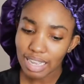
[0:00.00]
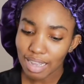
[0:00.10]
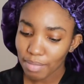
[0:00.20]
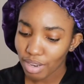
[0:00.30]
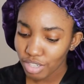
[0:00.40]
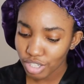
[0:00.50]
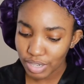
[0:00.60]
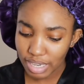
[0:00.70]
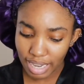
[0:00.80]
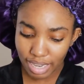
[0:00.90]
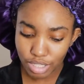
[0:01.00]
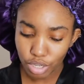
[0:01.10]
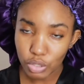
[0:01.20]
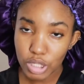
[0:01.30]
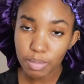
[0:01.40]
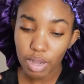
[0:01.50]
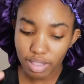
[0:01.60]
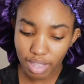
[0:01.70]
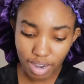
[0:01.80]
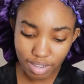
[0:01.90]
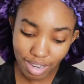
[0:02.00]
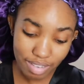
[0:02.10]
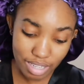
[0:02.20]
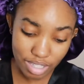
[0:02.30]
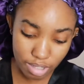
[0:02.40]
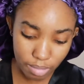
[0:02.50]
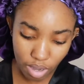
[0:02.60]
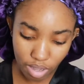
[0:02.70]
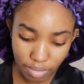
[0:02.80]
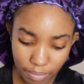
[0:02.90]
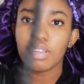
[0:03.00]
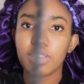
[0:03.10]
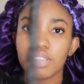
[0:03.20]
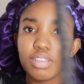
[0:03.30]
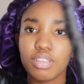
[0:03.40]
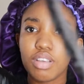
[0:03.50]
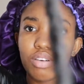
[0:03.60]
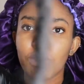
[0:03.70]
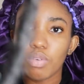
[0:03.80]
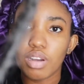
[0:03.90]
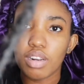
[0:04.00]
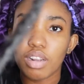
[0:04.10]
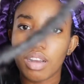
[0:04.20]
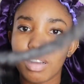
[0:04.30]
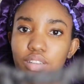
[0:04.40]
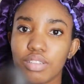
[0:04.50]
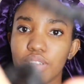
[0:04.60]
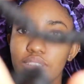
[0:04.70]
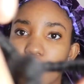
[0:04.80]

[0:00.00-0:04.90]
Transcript: I'm gonna show you guys how small they are. They're really small. This is how one lock looks.